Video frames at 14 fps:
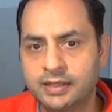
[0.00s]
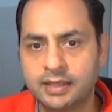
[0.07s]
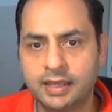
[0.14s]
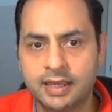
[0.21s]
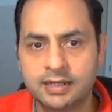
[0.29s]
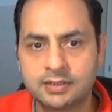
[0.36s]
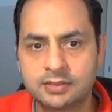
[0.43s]

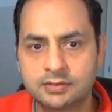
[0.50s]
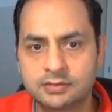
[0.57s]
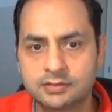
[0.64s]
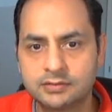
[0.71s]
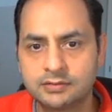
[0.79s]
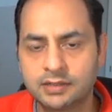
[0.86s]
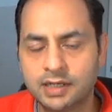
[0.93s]
And
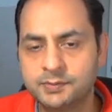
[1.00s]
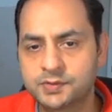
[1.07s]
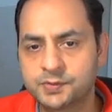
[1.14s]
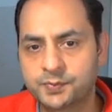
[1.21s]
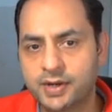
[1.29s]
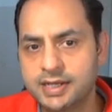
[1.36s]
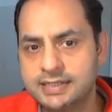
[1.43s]
I'm
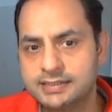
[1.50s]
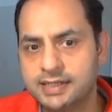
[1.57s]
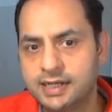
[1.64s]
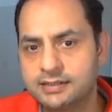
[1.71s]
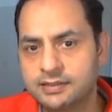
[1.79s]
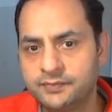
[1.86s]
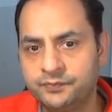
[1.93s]
surprised
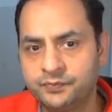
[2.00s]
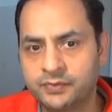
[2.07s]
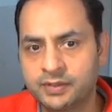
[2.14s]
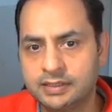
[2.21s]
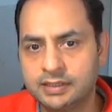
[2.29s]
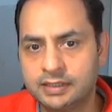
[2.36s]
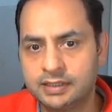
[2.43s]
that
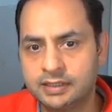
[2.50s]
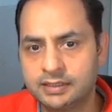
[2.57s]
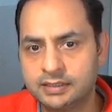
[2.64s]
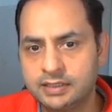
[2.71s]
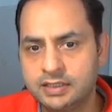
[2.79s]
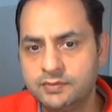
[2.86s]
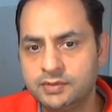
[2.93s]

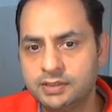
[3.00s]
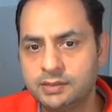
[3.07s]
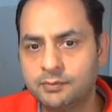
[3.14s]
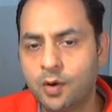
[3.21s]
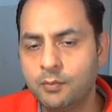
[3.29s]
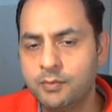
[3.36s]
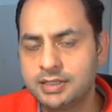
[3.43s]
even the
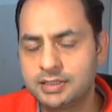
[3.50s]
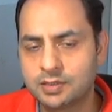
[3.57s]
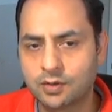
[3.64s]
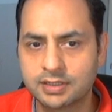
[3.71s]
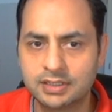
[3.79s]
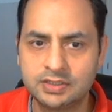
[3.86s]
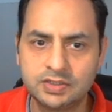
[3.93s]
Bombay
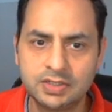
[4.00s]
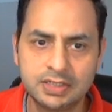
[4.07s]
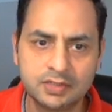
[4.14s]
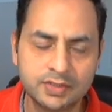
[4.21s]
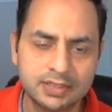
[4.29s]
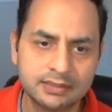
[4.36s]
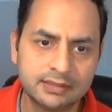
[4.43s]
Stock Exchange,
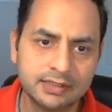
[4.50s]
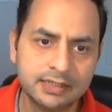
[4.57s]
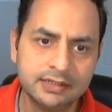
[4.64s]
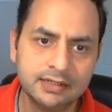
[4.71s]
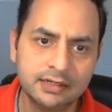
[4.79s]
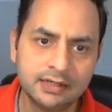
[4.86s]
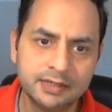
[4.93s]
which is the
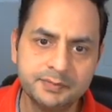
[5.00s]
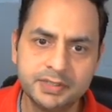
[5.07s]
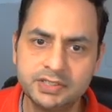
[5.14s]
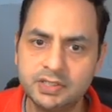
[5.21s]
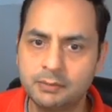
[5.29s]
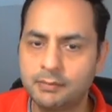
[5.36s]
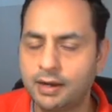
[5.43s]
Indian
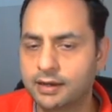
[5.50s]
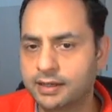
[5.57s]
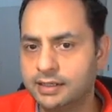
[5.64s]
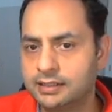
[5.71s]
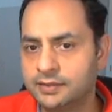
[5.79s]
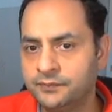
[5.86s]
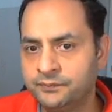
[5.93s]
emerging
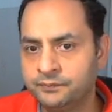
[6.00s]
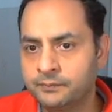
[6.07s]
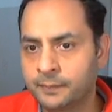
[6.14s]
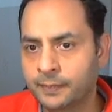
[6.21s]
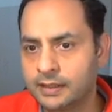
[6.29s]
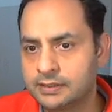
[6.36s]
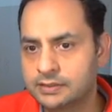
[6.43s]
market,
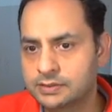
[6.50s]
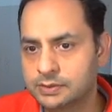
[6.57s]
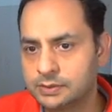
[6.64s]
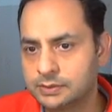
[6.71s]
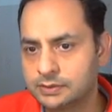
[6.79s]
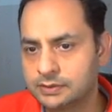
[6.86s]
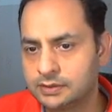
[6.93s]

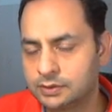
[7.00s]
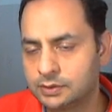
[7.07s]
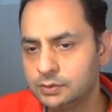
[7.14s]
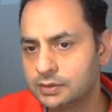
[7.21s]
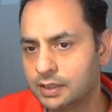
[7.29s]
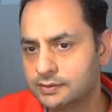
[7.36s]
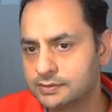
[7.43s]
so the
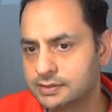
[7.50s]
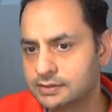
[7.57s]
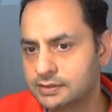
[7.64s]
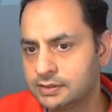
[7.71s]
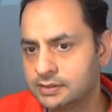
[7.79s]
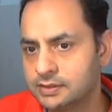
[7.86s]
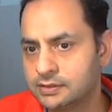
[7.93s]

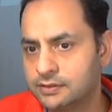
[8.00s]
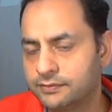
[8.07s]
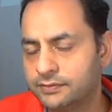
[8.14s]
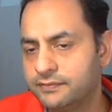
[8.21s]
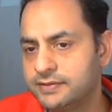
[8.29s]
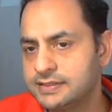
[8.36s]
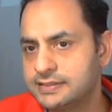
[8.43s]

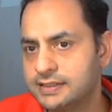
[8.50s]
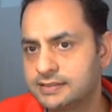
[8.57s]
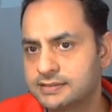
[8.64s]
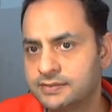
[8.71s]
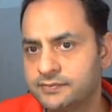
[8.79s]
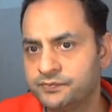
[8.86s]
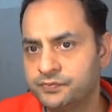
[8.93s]

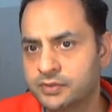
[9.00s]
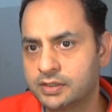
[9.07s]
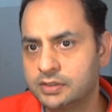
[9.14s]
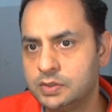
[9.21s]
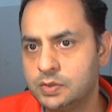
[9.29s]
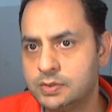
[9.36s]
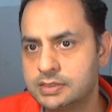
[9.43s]
2,056
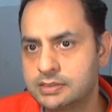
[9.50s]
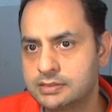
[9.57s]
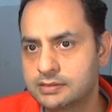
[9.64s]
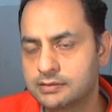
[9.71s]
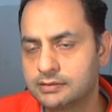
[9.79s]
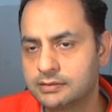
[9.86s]
US